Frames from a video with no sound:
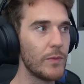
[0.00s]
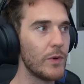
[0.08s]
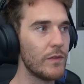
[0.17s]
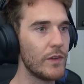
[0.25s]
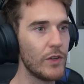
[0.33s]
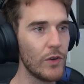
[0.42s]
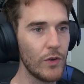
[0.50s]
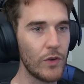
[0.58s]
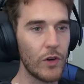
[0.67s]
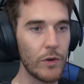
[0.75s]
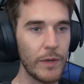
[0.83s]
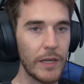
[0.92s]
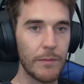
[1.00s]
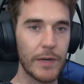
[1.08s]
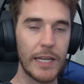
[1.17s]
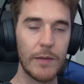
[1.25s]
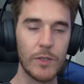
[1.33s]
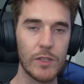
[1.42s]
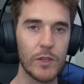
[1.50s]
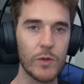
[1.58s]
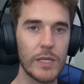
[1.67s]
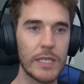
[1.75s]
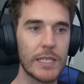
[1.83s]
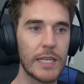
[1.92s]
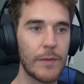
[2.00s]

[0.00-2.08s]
But if you don't know me, my name is Lewis.